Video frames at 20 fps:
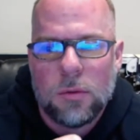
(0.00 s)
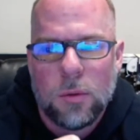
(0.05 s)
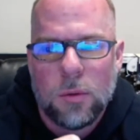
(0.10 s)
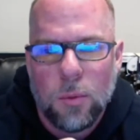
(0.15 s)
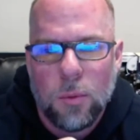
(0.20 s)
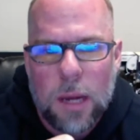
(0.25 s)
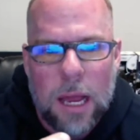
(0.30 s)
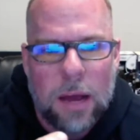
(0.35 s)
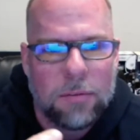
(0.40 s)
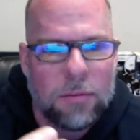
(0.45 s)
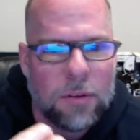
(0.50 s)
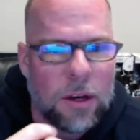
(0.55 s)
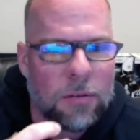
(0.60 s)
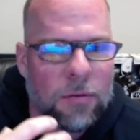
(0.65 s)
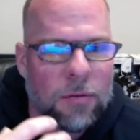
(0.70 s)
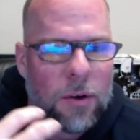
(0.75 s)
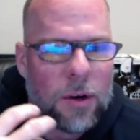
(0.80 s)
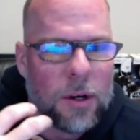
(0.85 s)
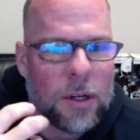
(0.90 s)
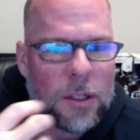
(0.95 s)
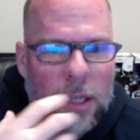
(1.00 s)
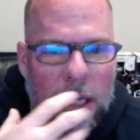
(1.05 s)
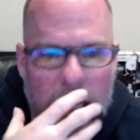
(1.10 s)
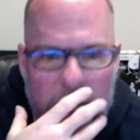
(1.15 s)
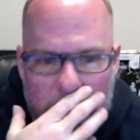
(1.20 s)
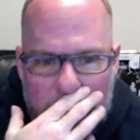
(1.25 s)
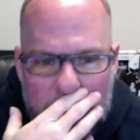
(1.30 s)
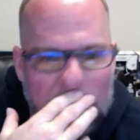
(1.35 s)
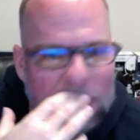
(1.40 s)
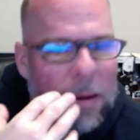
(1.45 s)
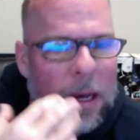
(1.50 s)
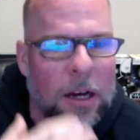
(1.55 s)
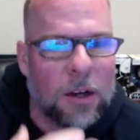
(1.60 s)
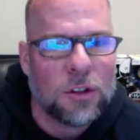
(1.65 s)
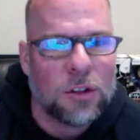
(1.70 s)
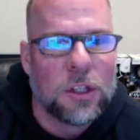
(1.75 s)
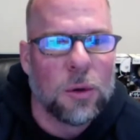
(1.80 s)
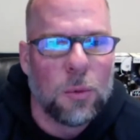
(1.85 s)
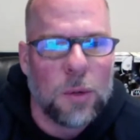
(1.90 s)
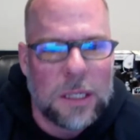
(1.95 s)
we have different
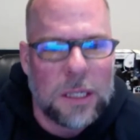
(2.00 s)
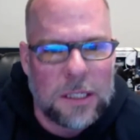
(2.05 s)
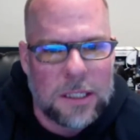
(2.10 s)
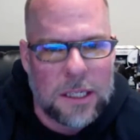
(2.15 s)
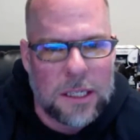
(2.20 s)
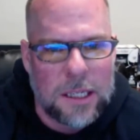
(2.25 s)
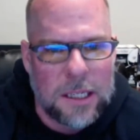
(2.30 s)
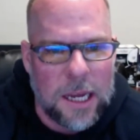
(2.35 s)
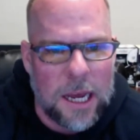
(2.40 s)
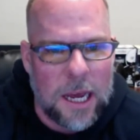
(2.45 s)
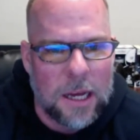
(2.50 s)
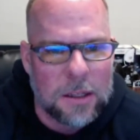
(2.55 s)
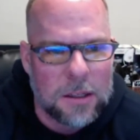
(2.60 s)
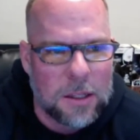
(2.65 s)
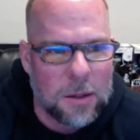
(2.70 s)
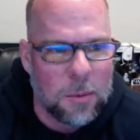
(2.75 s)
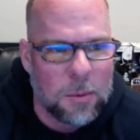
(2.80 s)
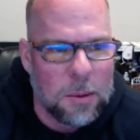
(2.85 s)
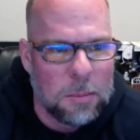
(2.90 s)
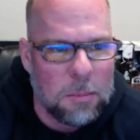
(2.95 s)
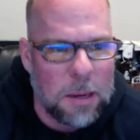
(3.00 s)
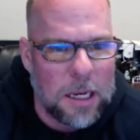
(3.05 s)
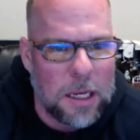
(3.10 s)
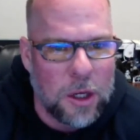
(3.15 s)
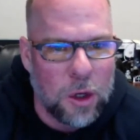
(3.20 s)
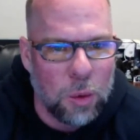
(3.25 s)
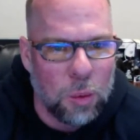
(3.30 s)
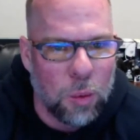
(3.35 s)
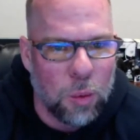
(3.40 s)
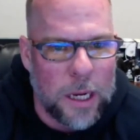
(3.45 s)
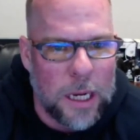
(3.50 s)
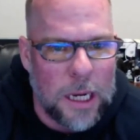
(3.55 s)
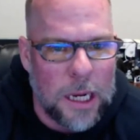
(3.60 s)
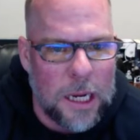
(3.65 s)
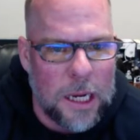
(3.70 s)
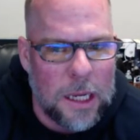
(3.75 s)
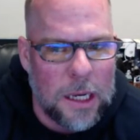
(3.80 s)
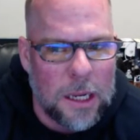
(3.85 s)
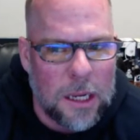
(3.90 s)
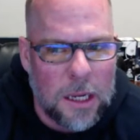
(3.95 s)
emails that we send out that we make you
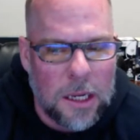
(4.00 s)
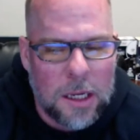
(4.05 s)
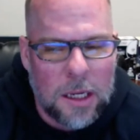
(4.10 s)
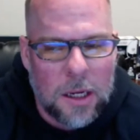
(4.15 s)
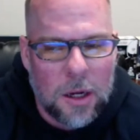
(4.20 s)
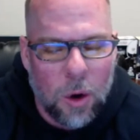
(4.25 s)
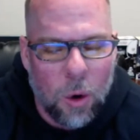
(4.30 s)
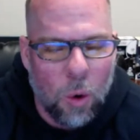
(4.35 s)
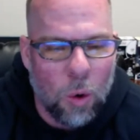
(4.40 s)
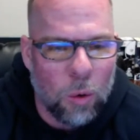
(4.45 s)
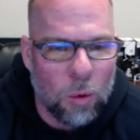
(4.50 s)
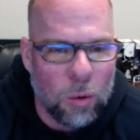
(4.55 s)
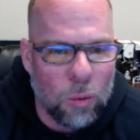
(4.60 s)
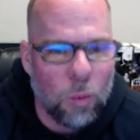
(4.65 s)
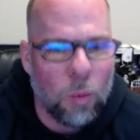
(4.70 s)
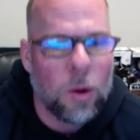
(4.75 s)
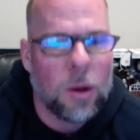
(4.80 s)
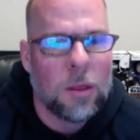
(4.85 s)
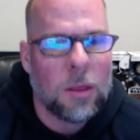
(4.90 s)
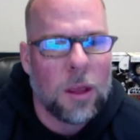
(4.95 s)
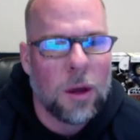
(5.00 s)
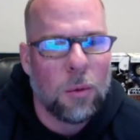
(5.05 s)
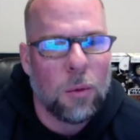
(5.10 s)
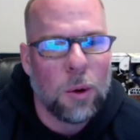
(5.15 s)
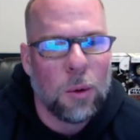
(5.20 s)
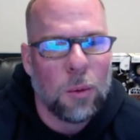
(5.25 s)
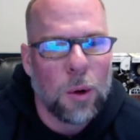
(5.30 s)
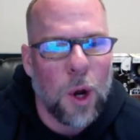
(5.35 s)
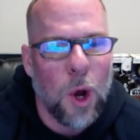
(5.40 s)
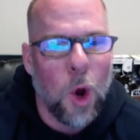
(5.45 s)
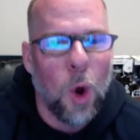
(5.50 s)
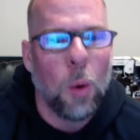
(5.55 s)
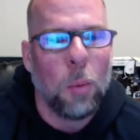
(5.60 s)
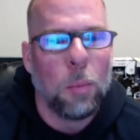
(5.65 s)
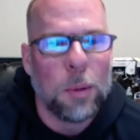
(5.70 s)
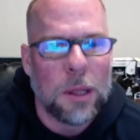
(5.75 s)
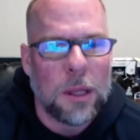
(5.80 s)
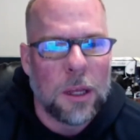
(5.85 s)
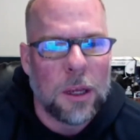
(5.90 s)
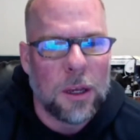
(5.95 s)
read, or that we would
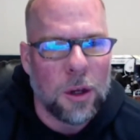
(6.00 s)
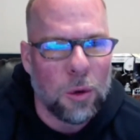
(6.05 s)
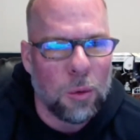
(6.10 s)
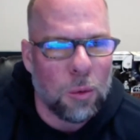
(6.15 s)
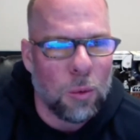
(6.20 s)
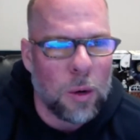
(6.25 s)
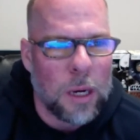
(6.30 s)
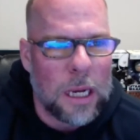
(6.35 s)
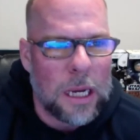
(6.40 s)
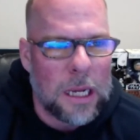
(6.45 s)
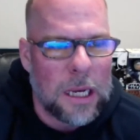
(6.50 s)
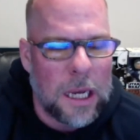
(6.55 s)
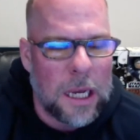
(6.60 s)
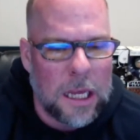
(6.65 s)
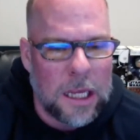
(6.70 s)
hope that you read.